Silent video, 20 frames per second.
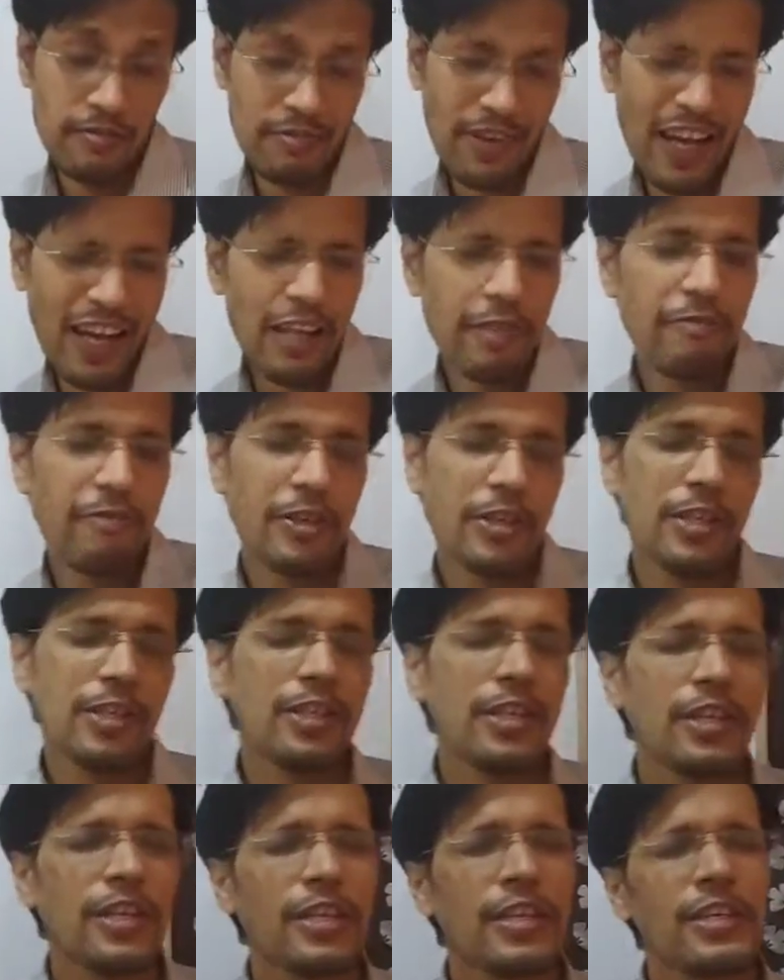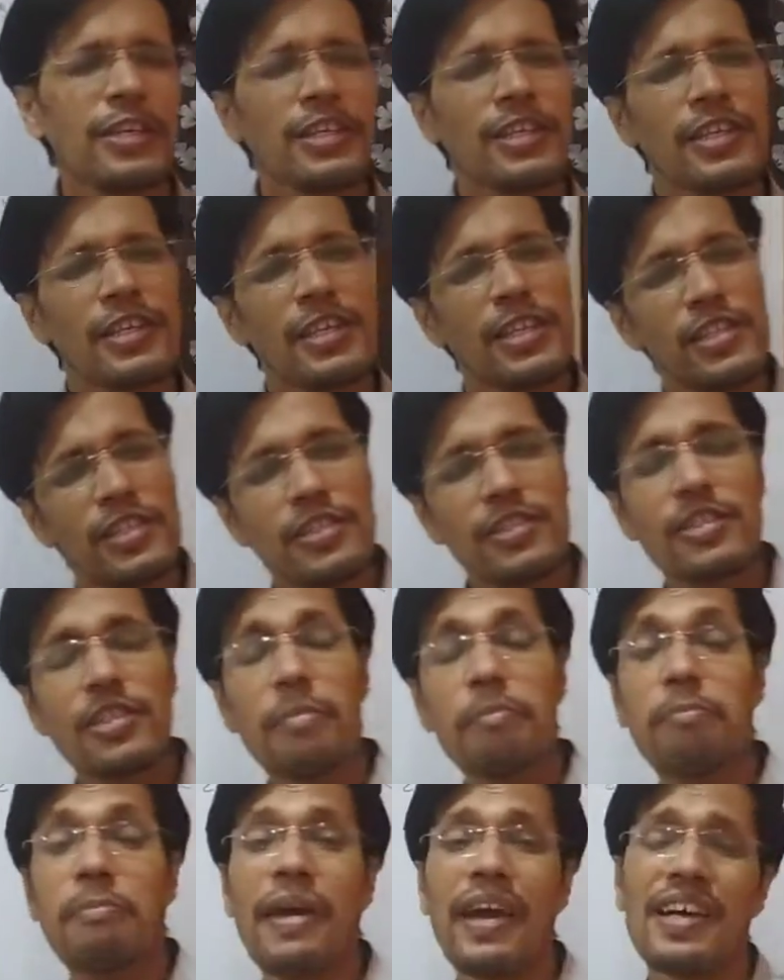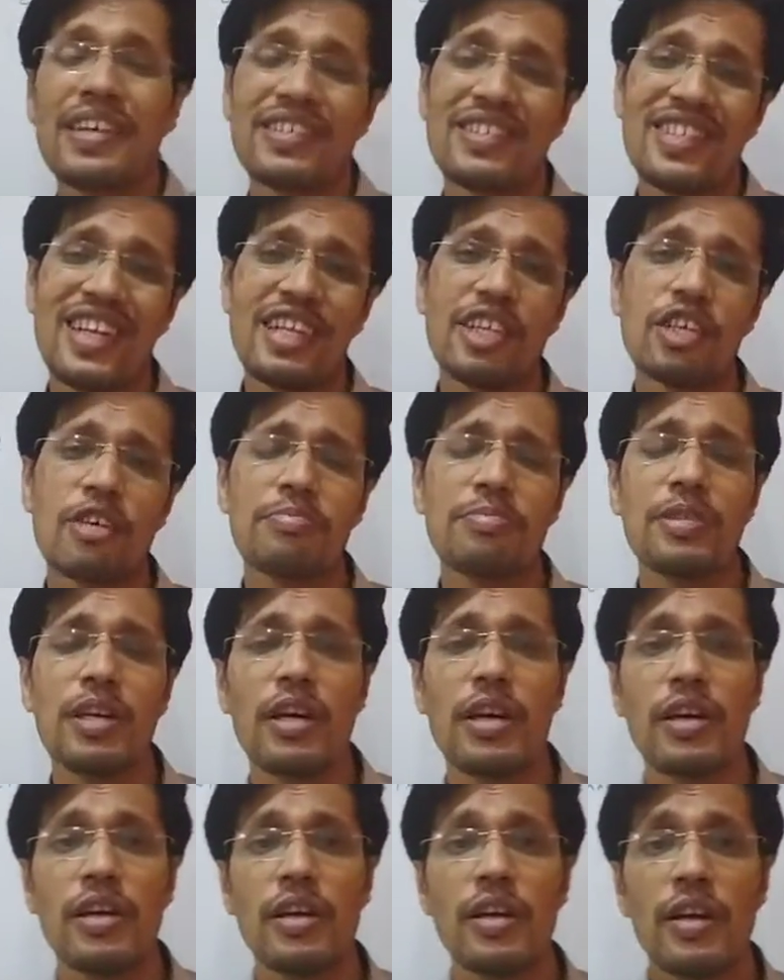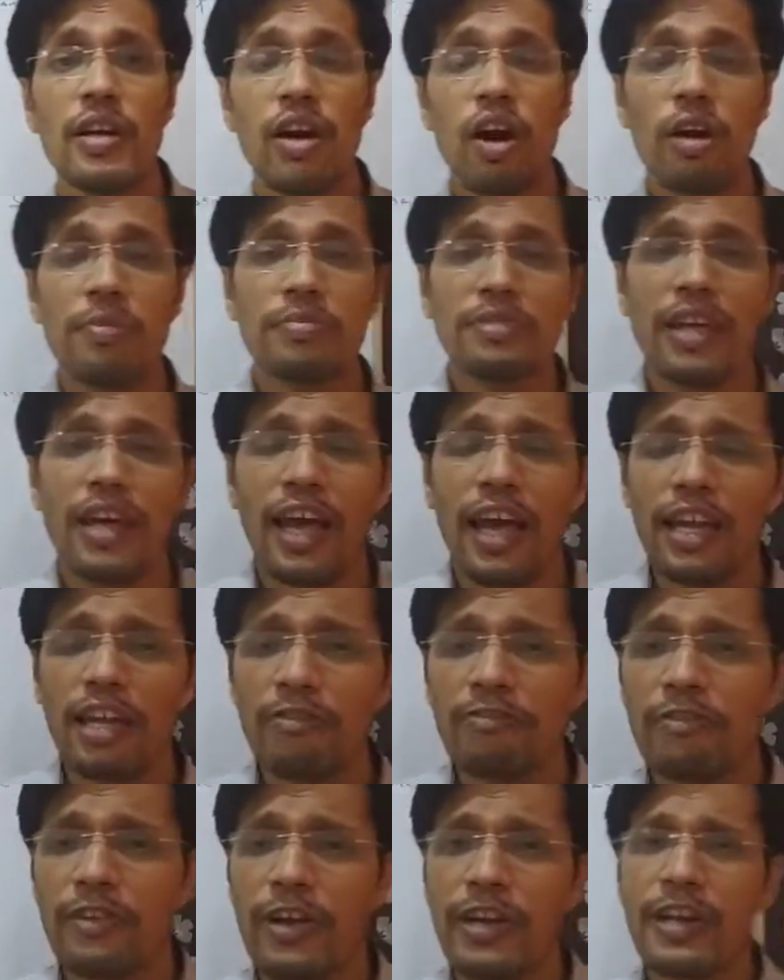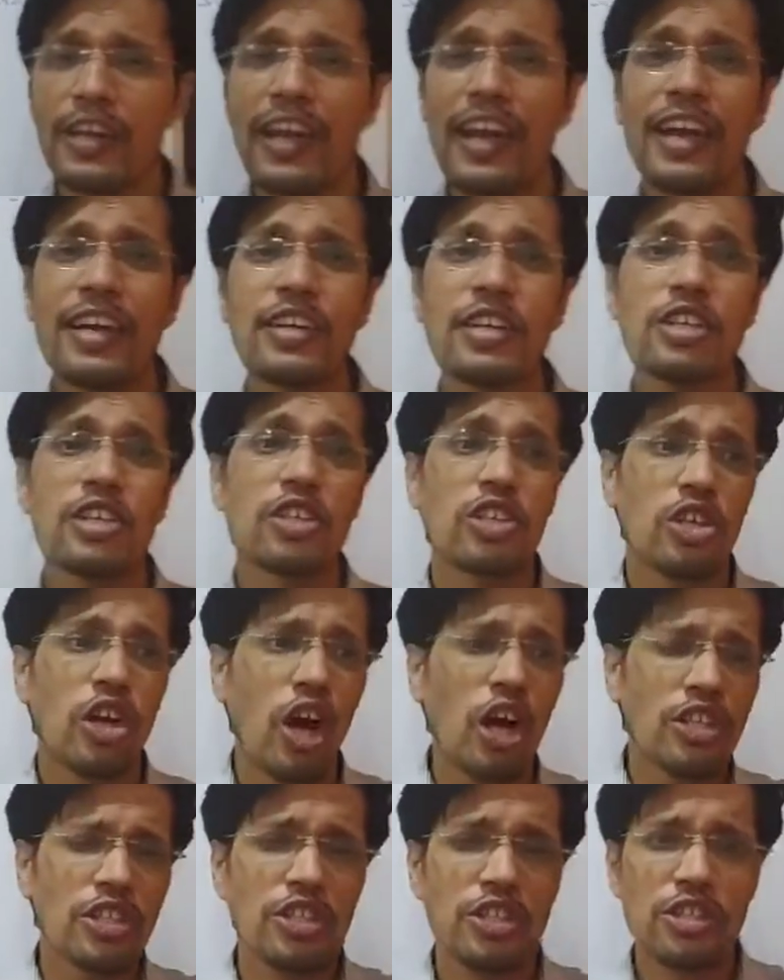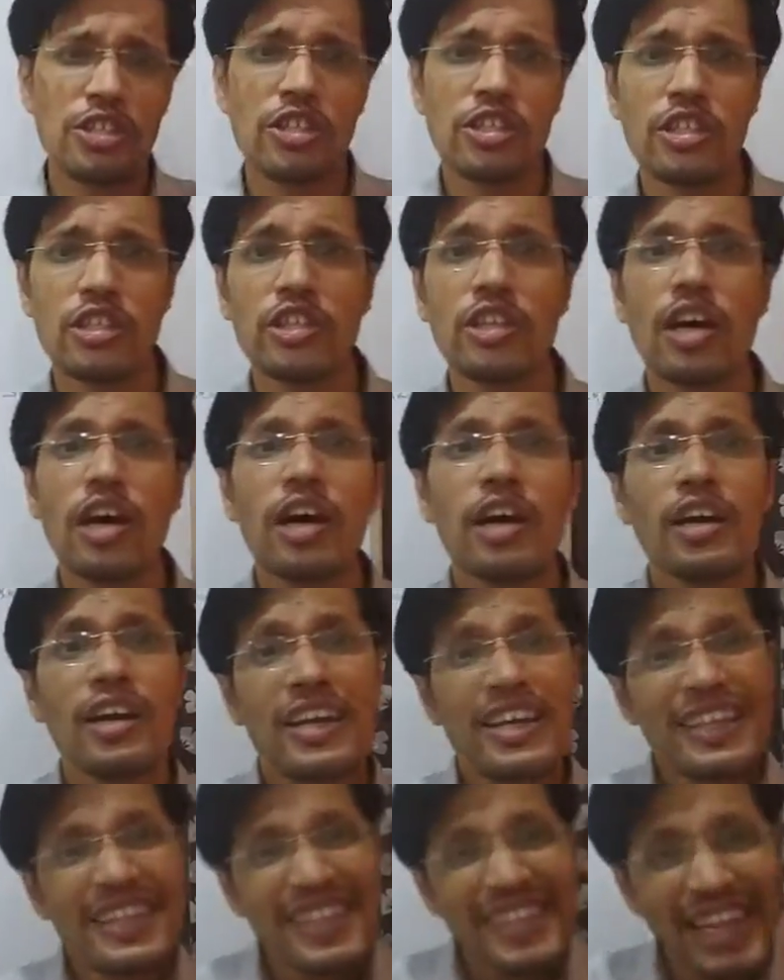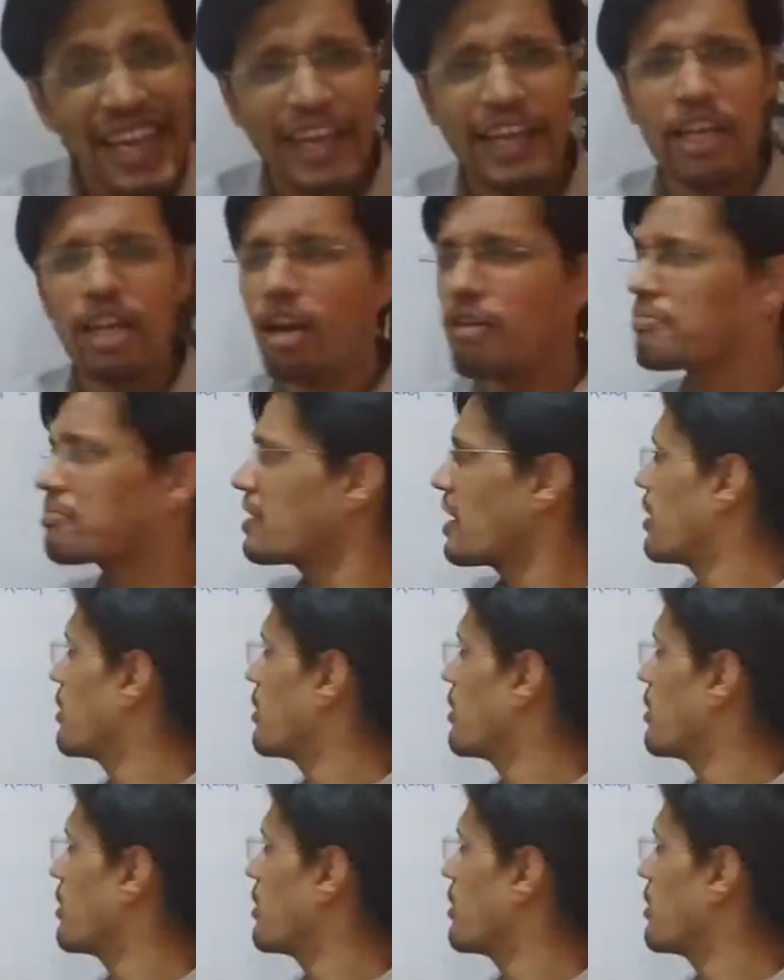elephant, and he reached the backside of the elephant and touched the tail of the